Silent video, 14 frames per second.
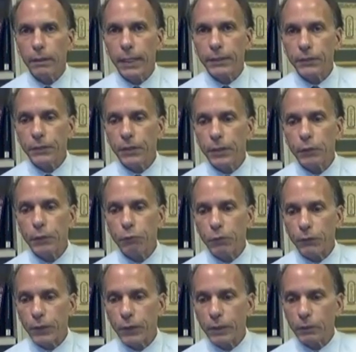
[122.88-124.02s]
that study
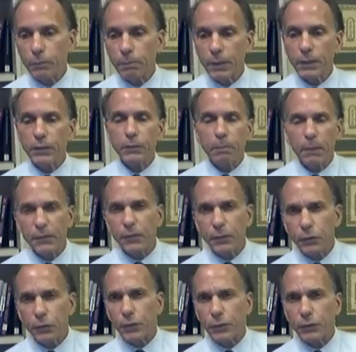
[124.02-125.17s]
revealed mixed
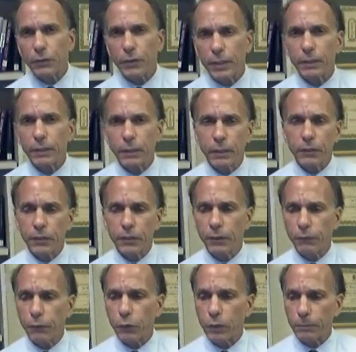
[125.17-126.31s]
messages in the
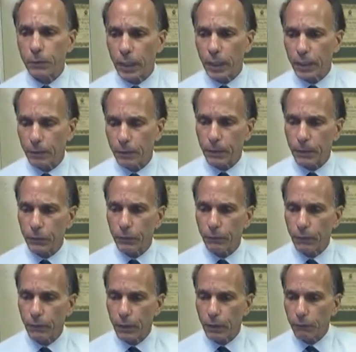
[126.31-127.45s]
consent form documents.
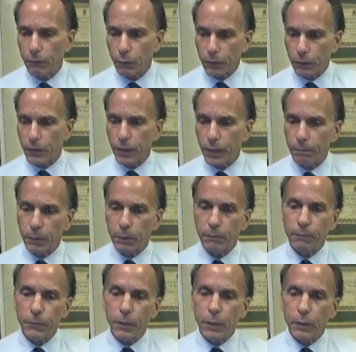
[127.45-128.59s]
For example,
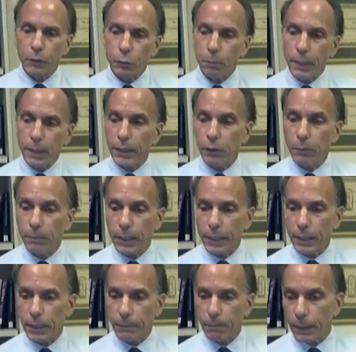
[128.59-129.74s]
you may or may
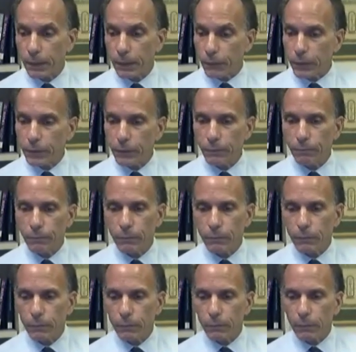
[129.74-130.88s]
not benefit,
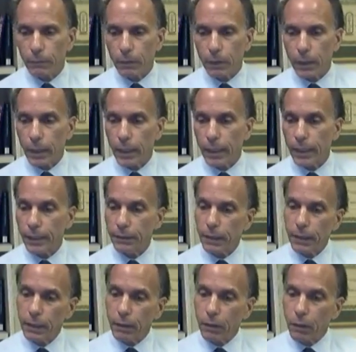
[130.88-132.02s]
and
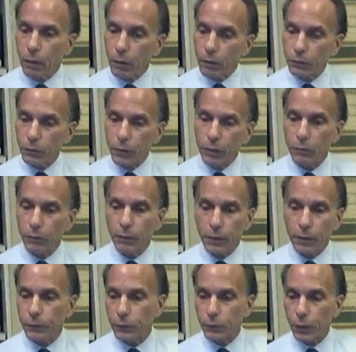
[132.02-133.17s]
also
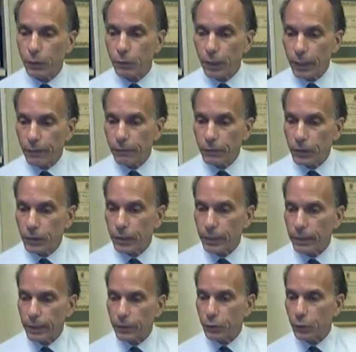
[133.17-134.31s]
there's no
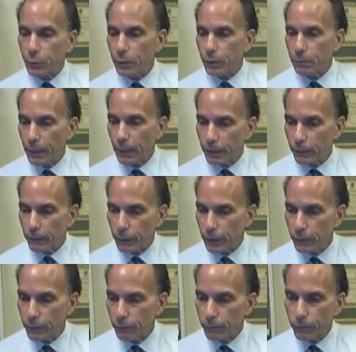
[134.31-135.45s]
guarantee that you will
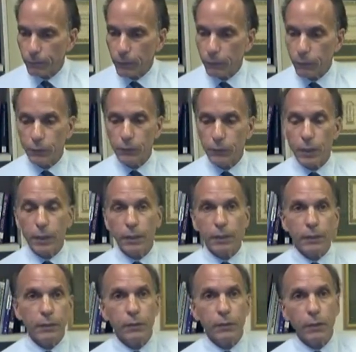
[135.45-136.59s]
benefit for
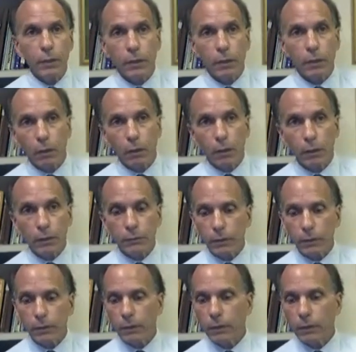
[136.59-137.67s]
studies called